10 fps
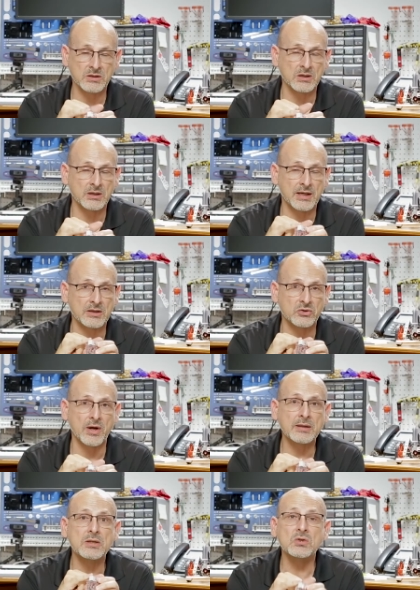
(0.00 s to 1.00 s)
going to connect
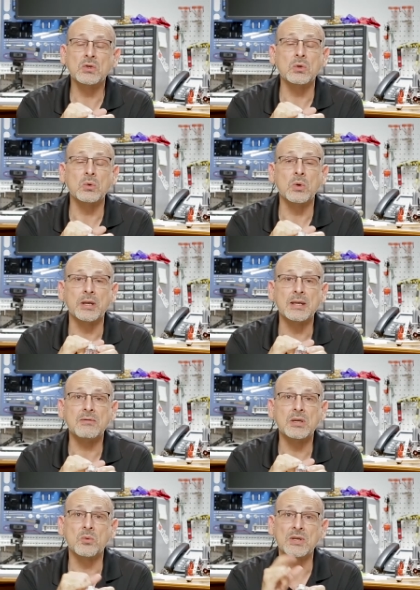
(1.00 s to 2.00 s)
directly to an
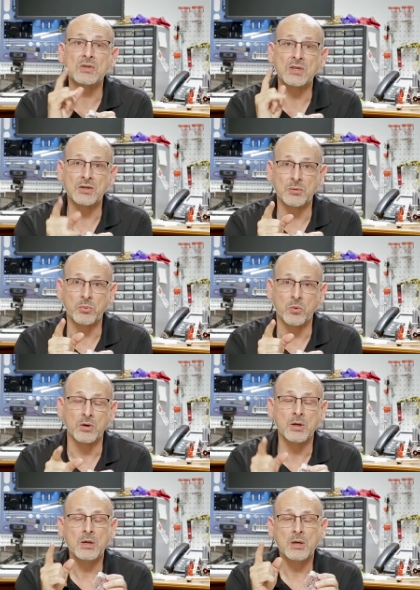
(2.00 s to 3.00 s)
EV3 sensor
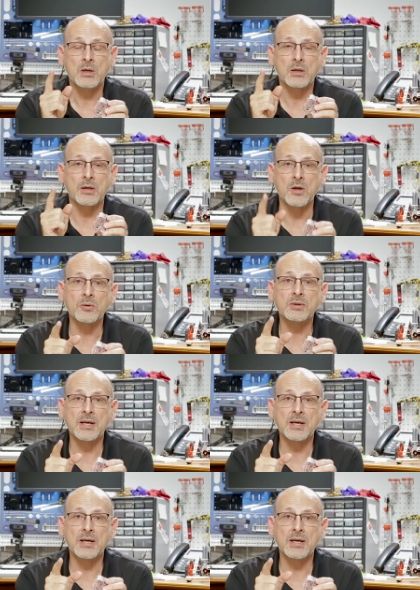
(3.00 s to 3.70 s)
port. Now note